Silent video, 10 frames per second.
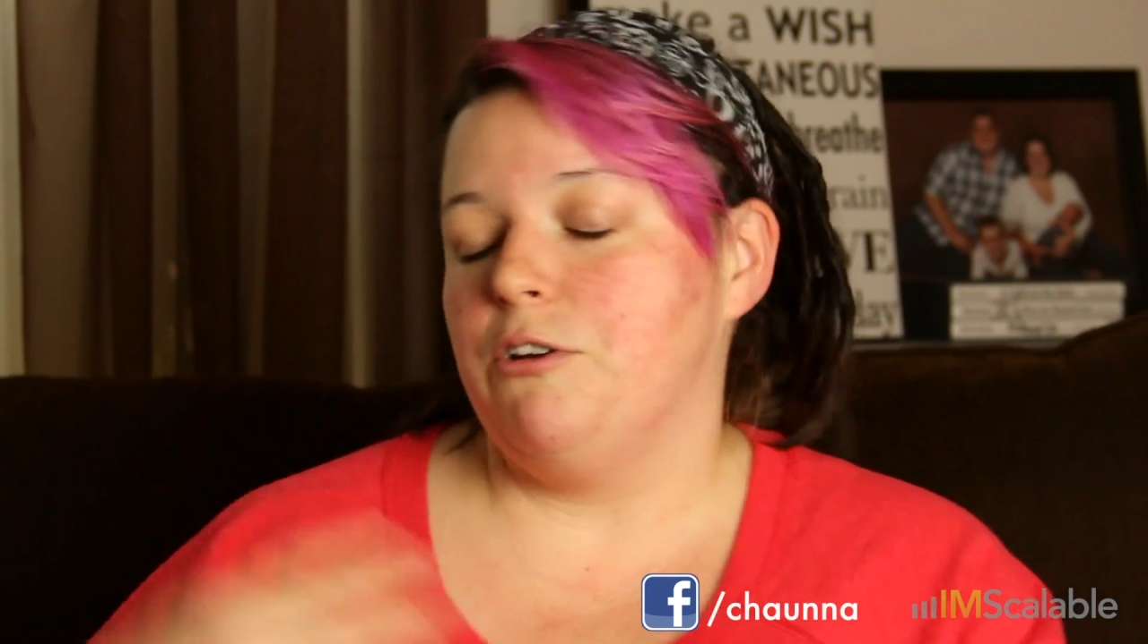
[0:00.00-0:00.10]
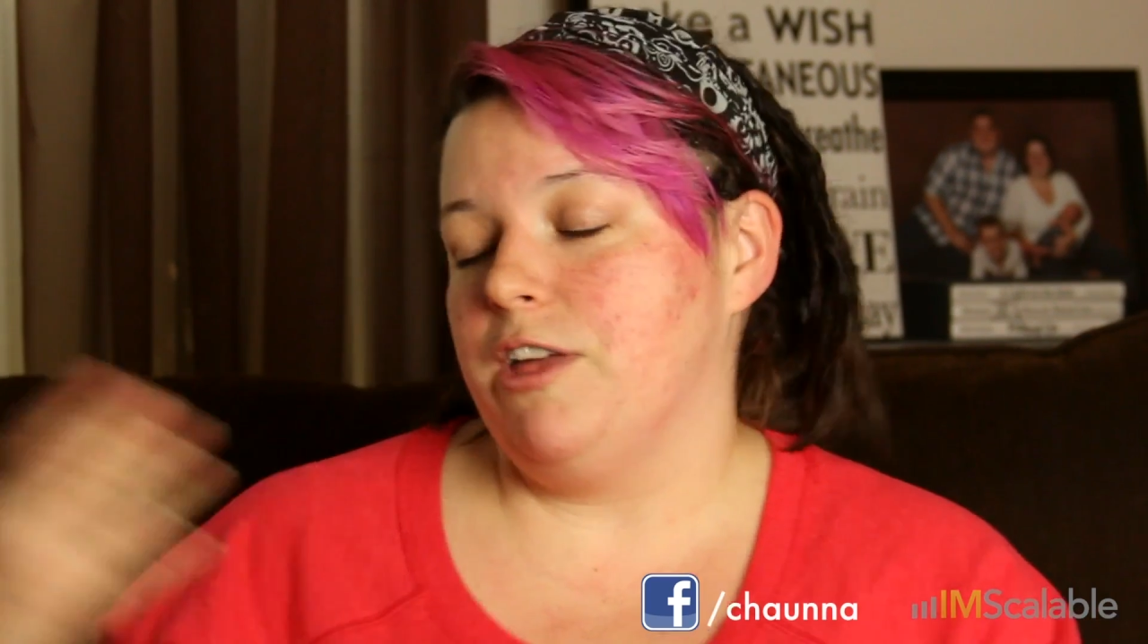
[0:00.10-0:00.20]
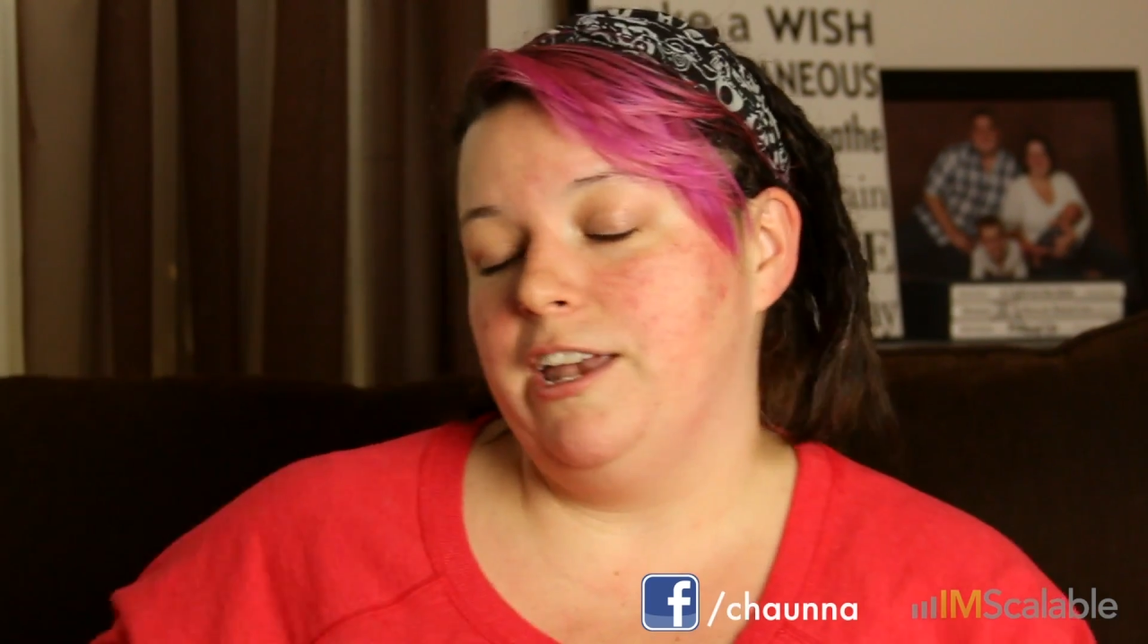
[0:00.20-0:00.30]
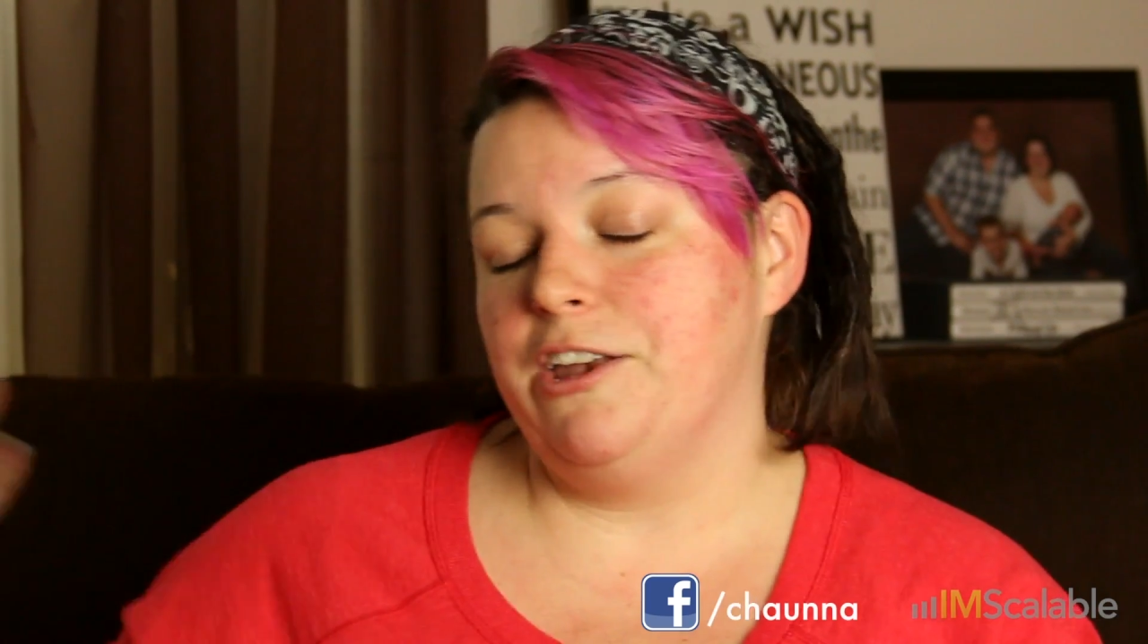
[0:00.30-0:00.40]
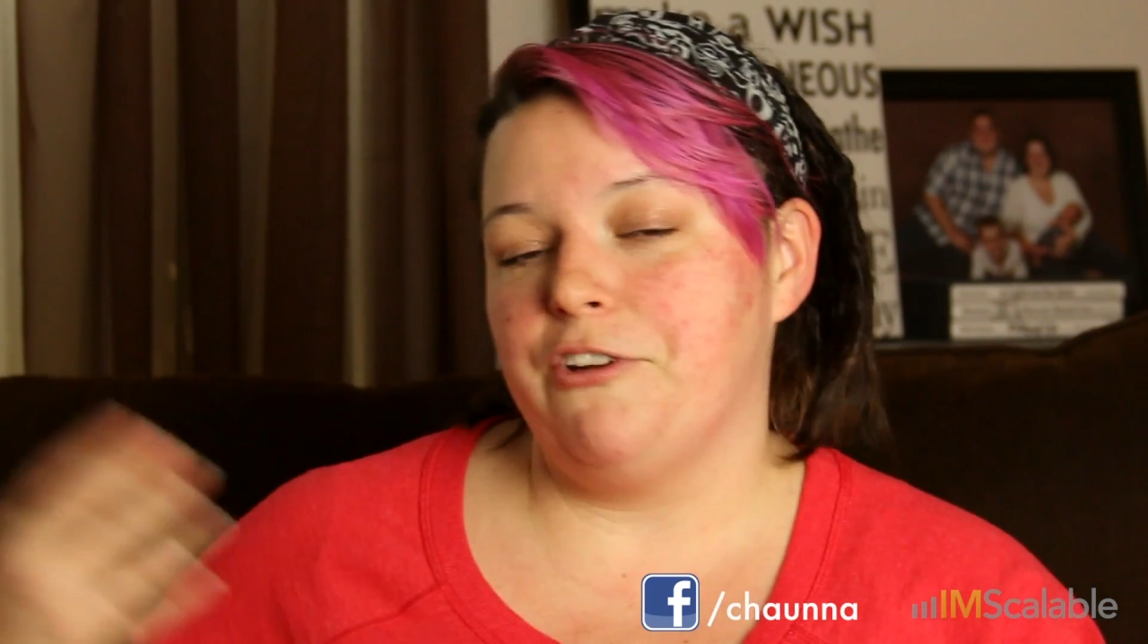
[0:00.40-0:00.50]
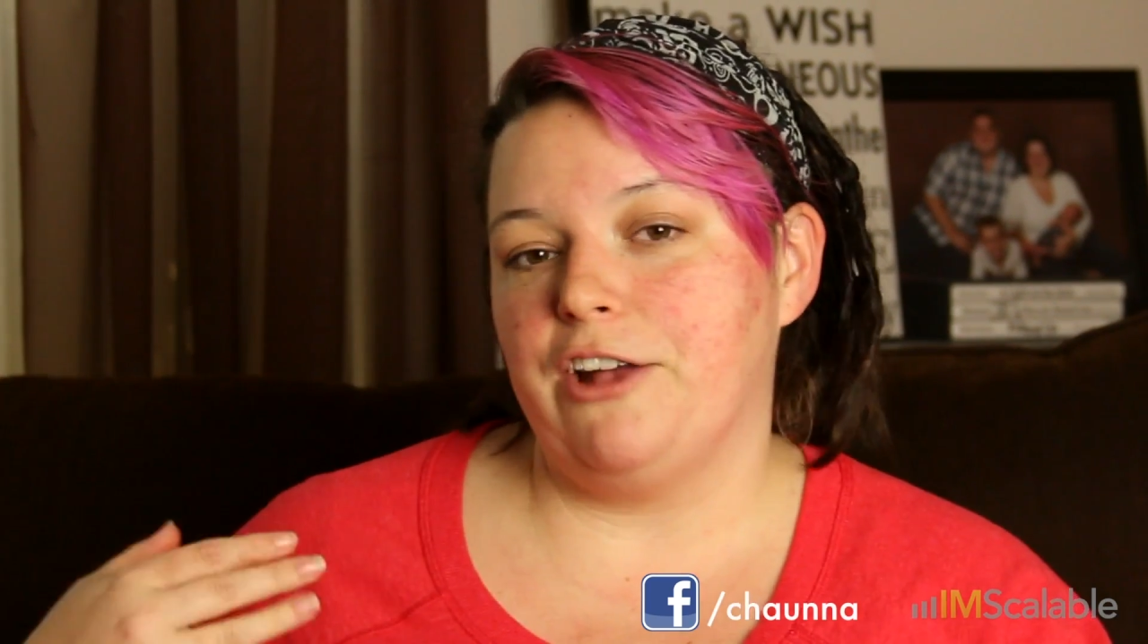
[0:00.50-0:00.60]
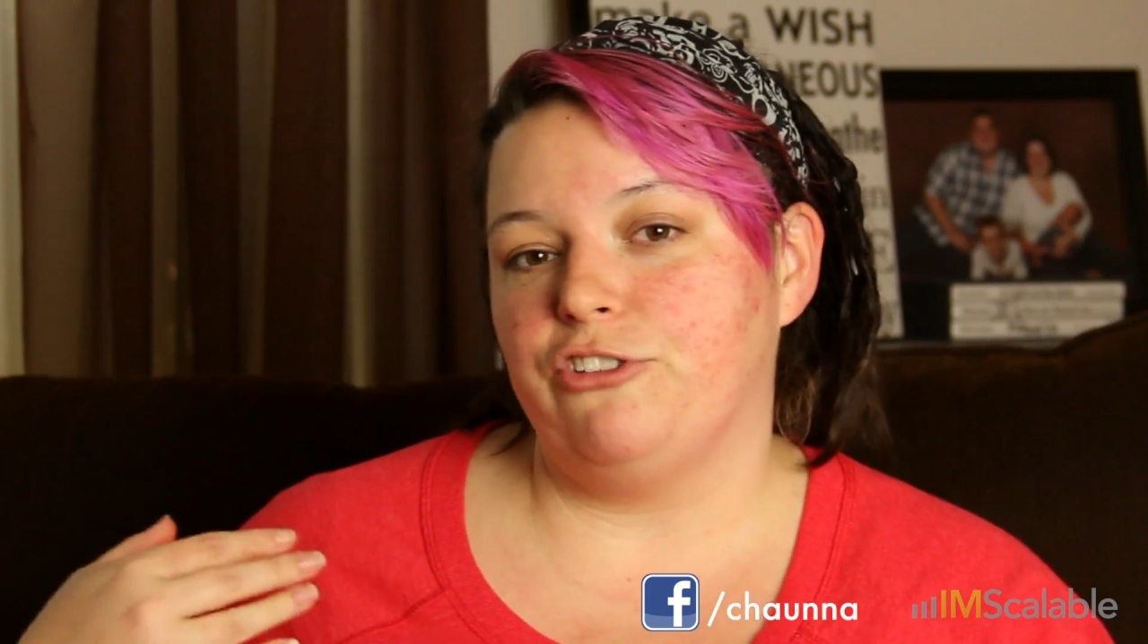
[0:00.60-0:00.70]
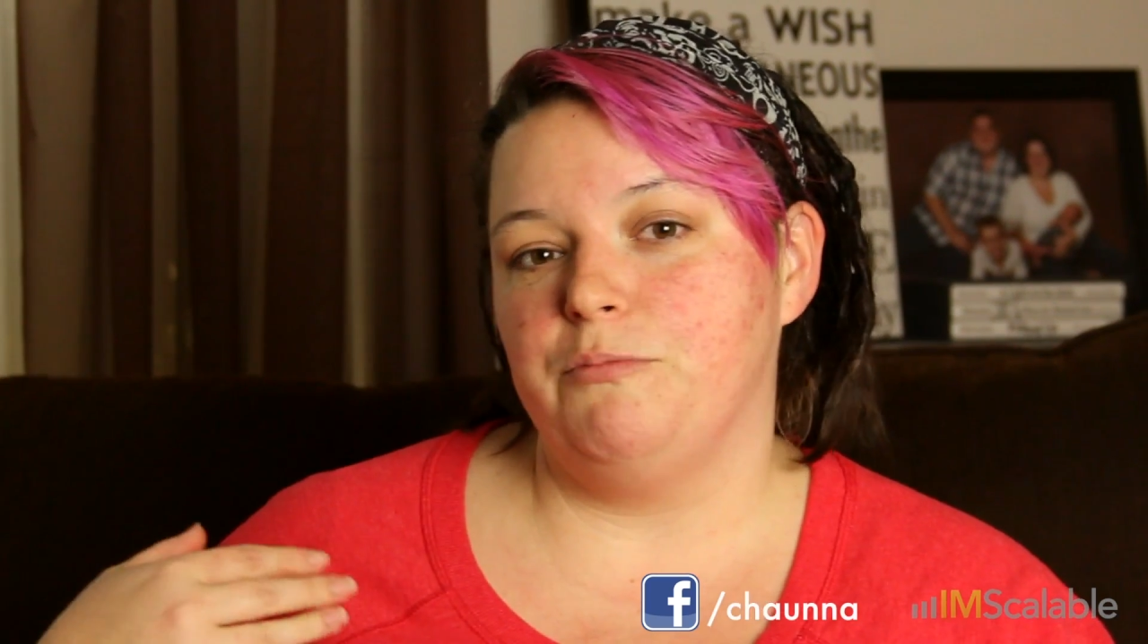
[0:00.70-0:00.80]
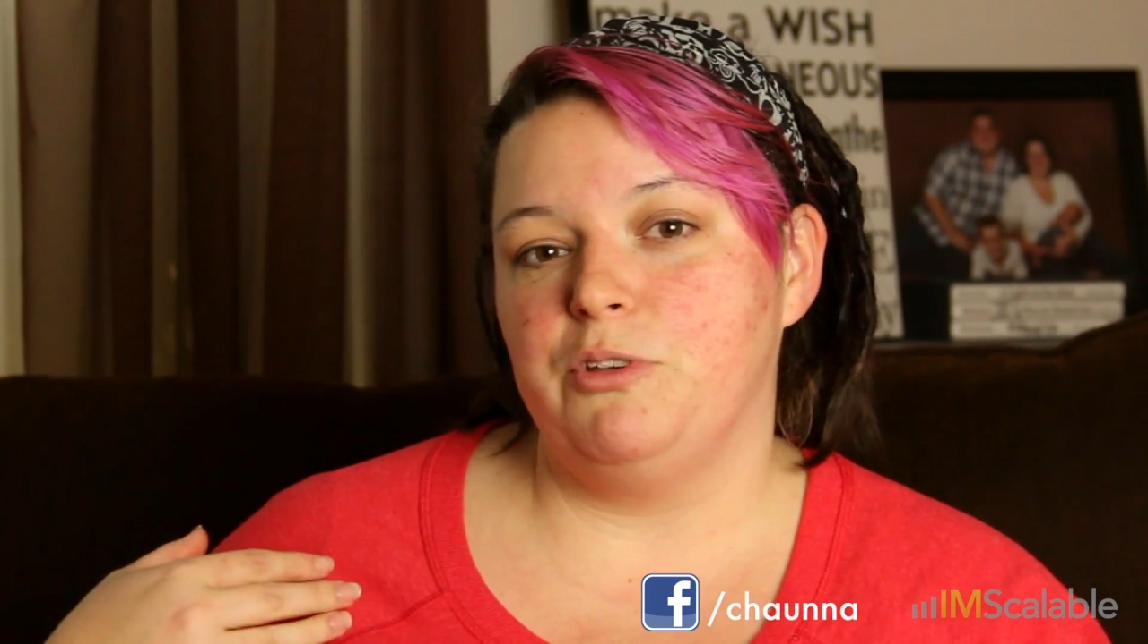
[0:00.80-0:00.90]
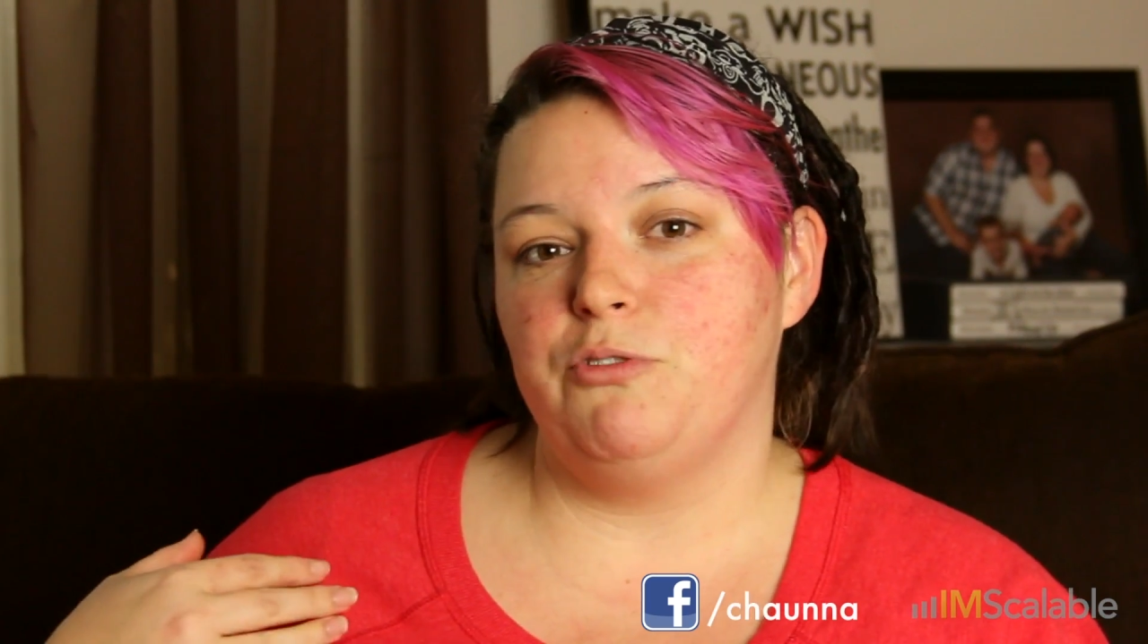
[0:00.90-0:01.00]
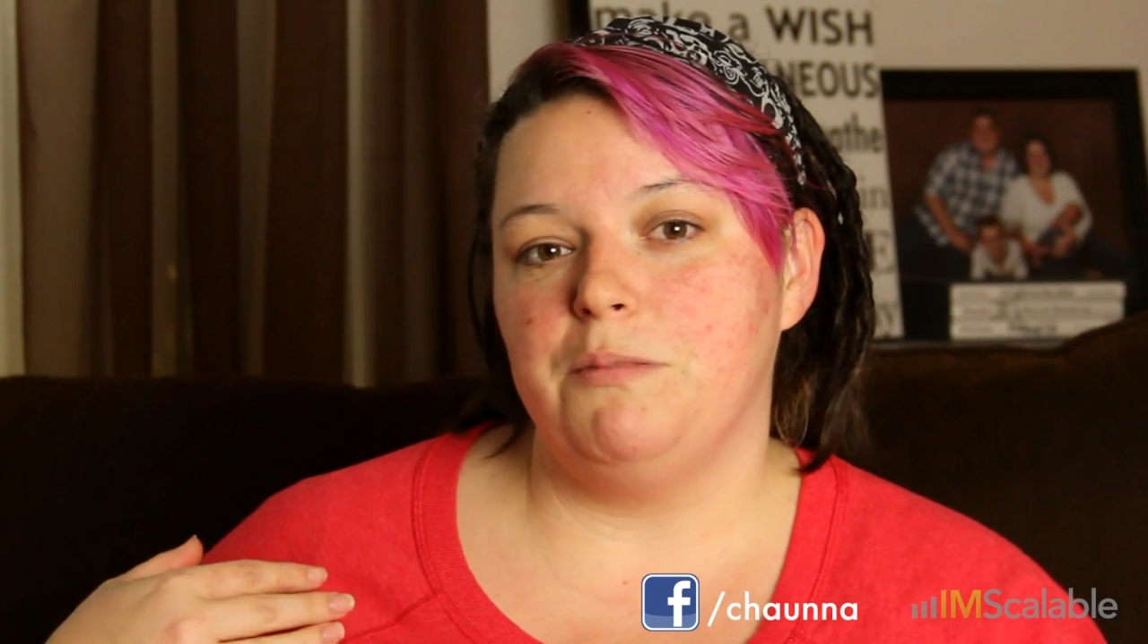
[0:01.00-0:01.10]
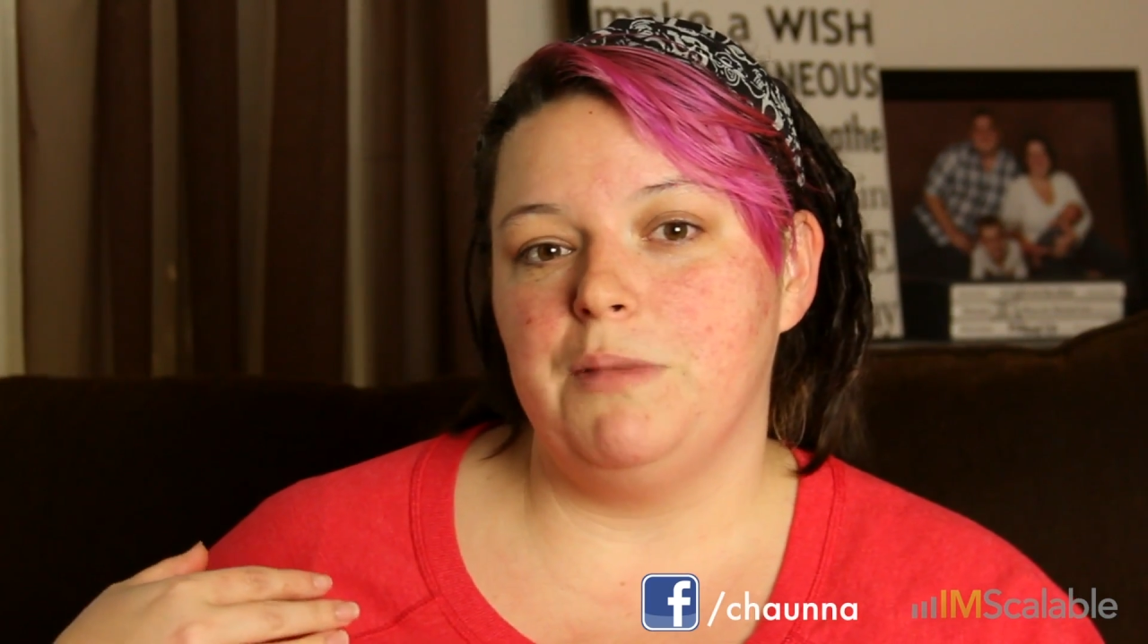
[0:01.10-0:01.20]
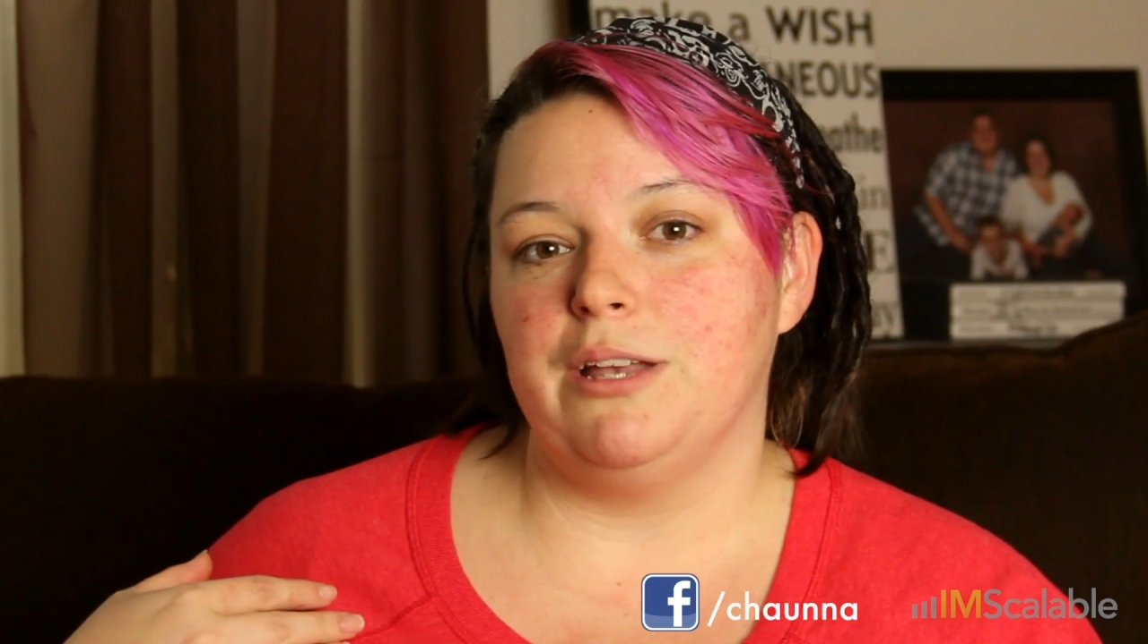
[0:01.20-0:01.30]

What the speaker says: an interaction between